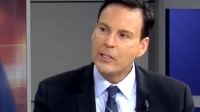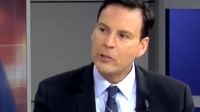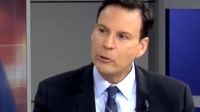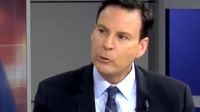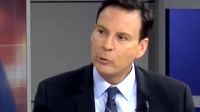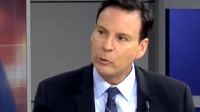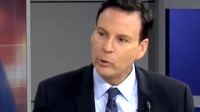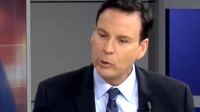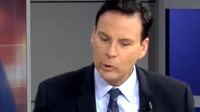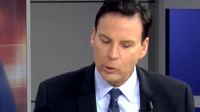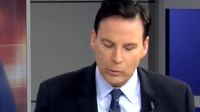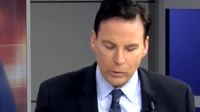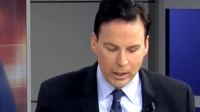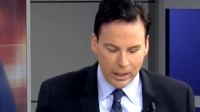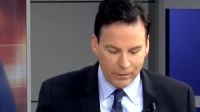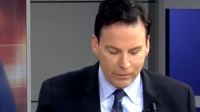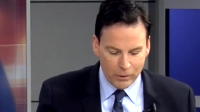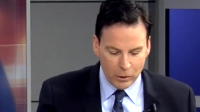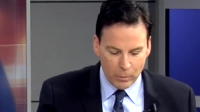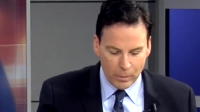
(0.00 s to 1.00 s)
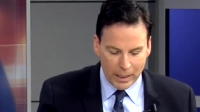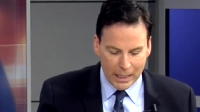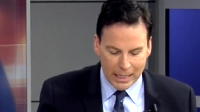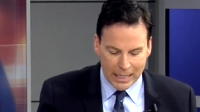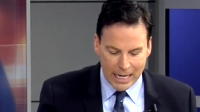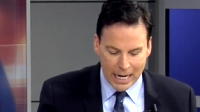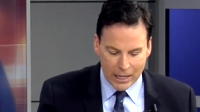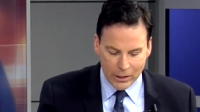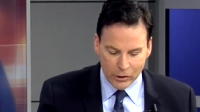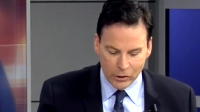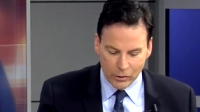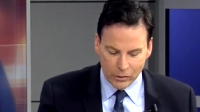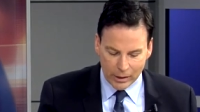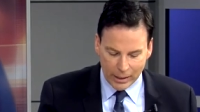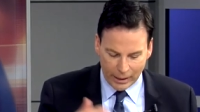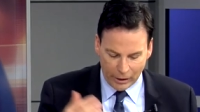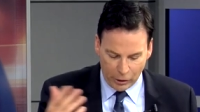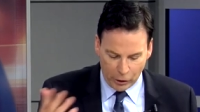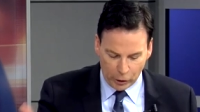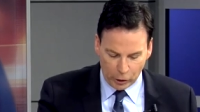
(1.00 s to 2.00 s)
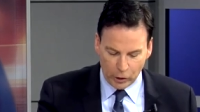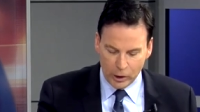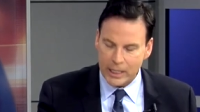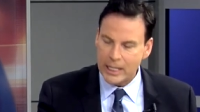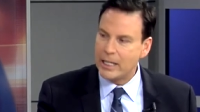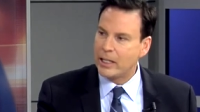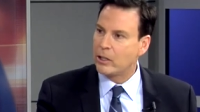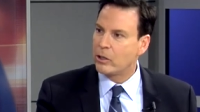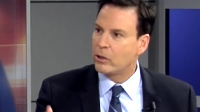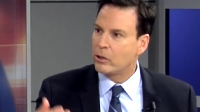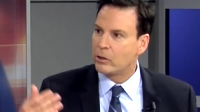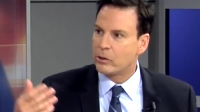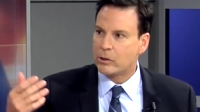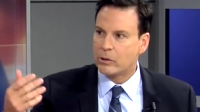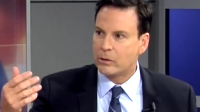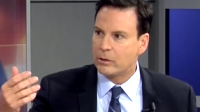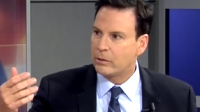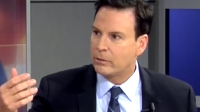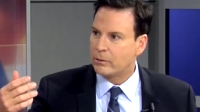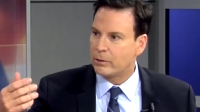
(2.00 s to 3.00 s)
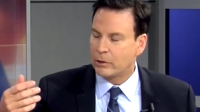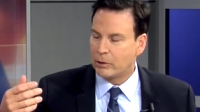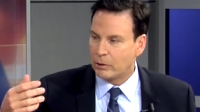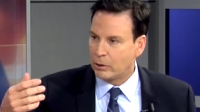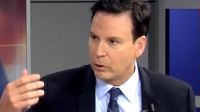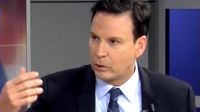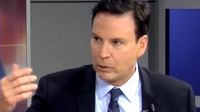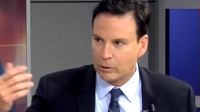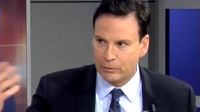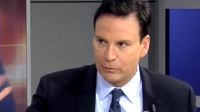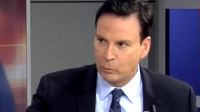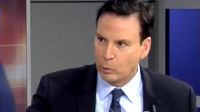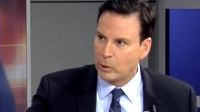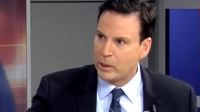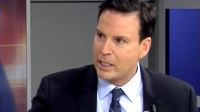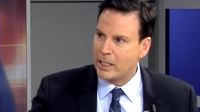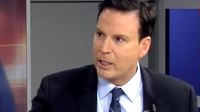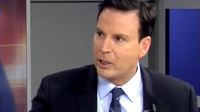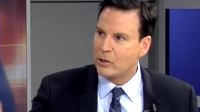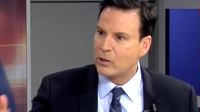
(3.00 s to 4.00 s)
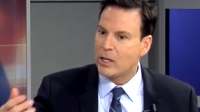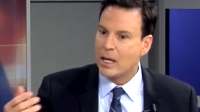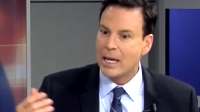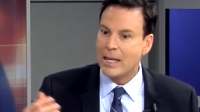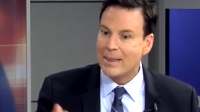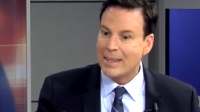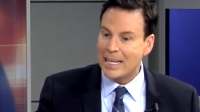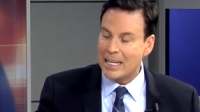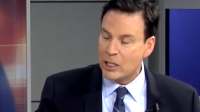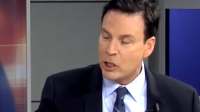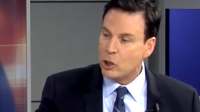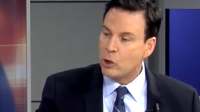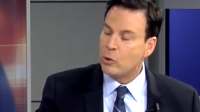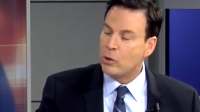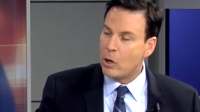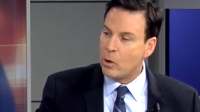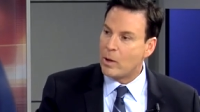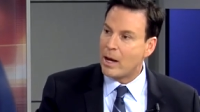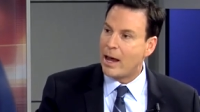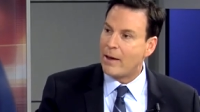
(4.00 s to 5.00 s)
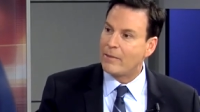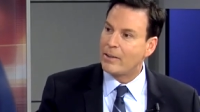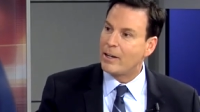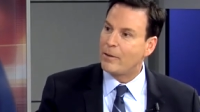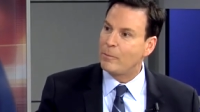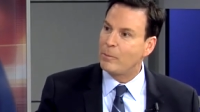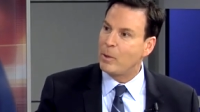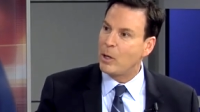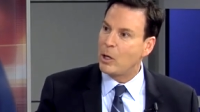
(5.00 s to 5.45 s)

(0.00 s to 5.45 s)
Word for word: it true that if you've been in dentures like 30 years or, or, or, 40 years, that you don't have enough